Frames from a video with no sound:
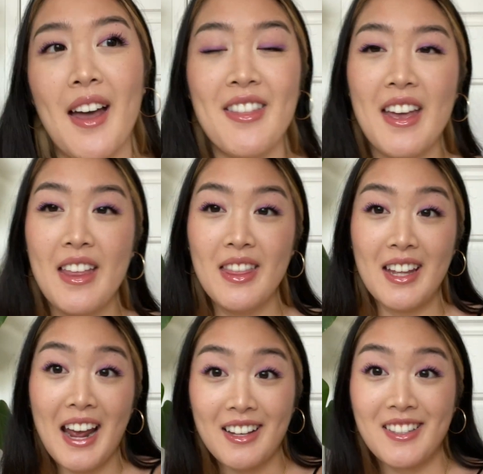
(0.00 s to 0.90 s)
then the
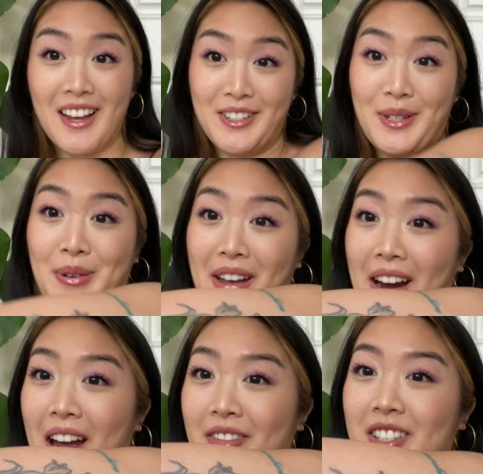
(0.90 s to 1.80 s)
next tattoo that I
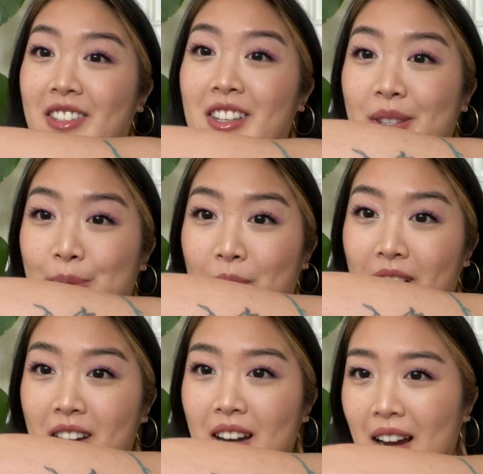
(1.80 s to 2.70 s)
have is this
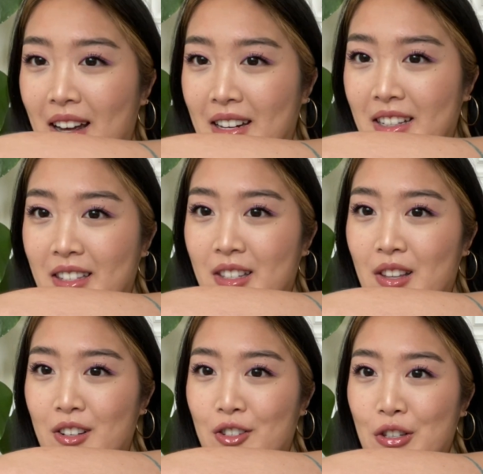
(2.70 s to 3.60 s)
one, and it's
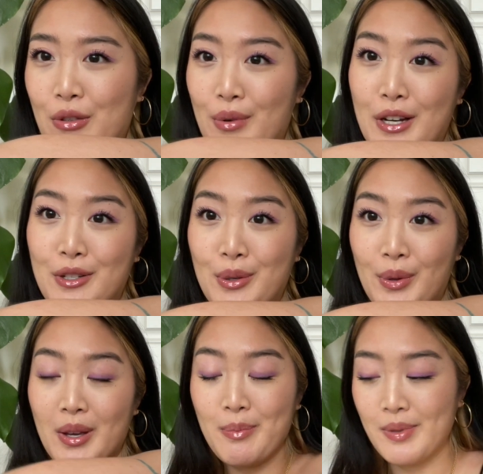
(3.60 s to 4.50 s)
just 3
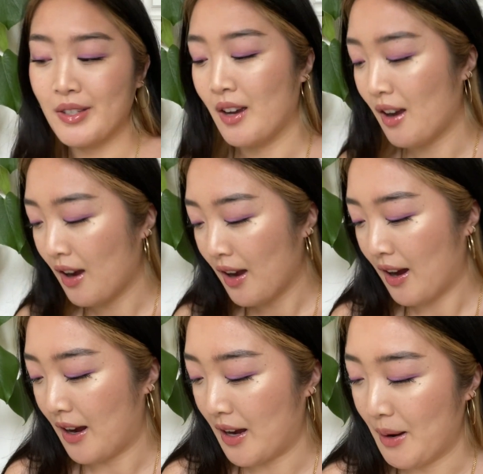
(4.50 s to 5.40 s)
tulips.
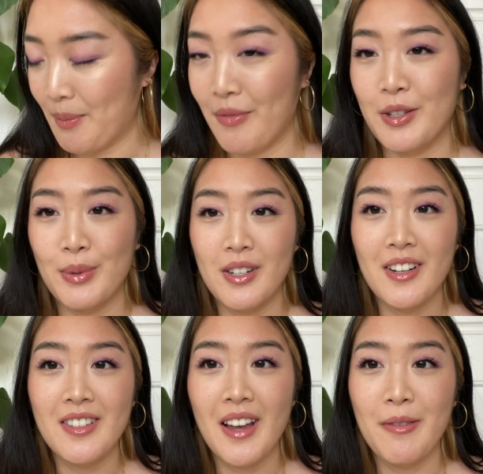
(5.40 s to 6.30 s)
This one
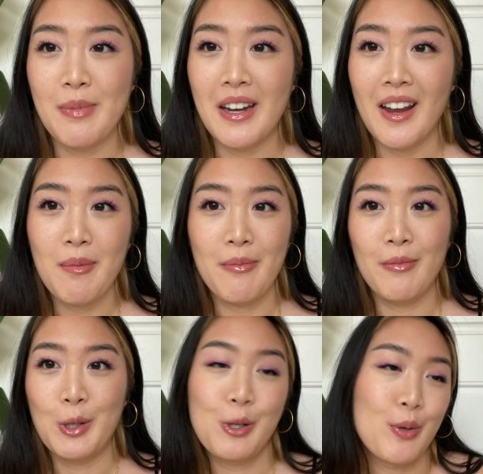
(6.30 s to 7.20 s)
does have meaning.
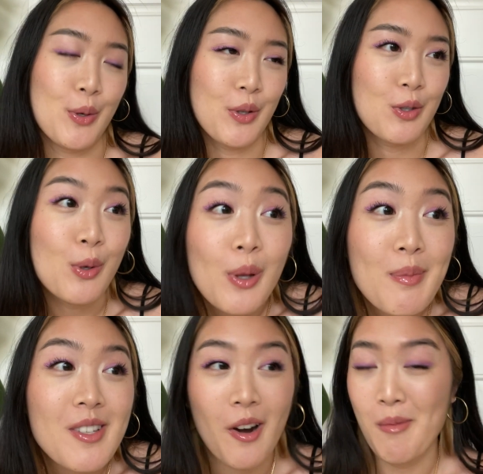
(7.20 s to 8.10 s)

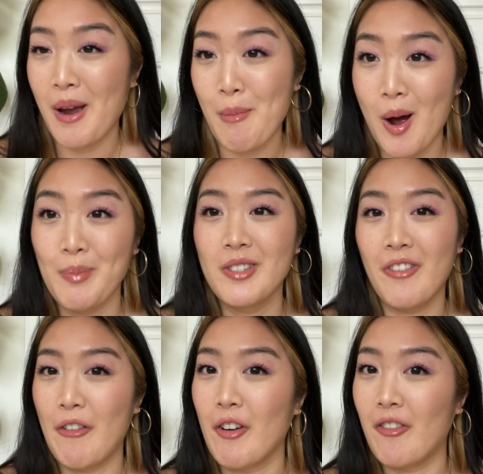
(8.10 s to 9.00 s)
Tulips are my mom's
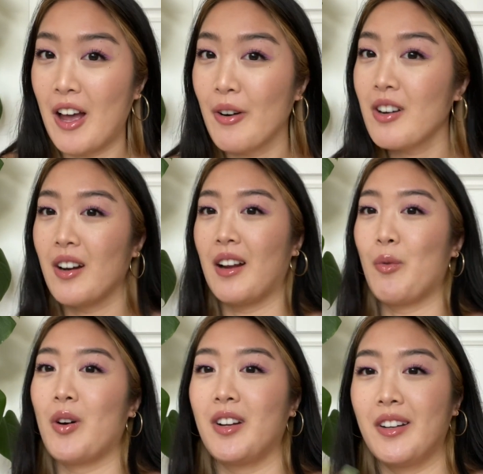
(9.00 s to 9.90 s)
favorite flower, and I
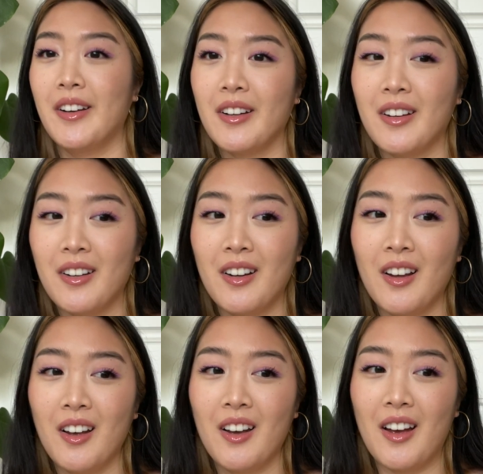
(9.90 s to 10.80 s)
wanted
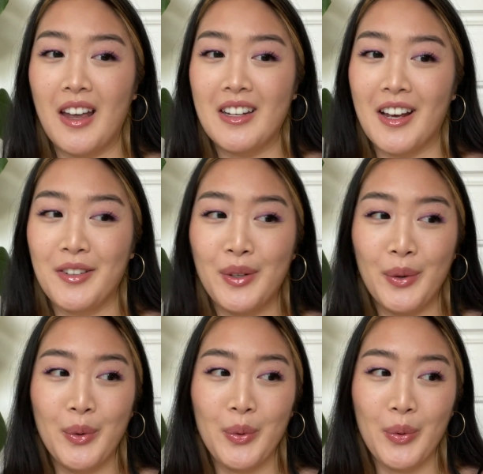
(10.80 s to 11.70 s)
a
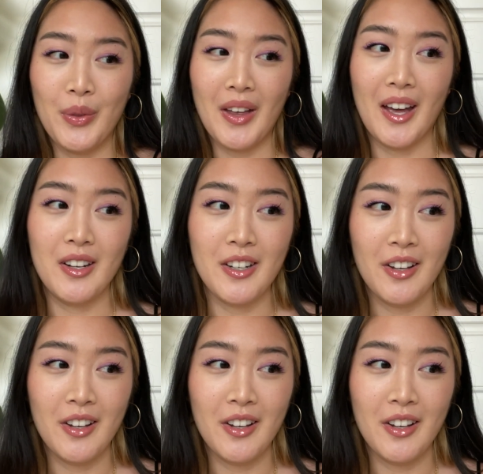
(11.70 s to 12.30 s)
tattoo that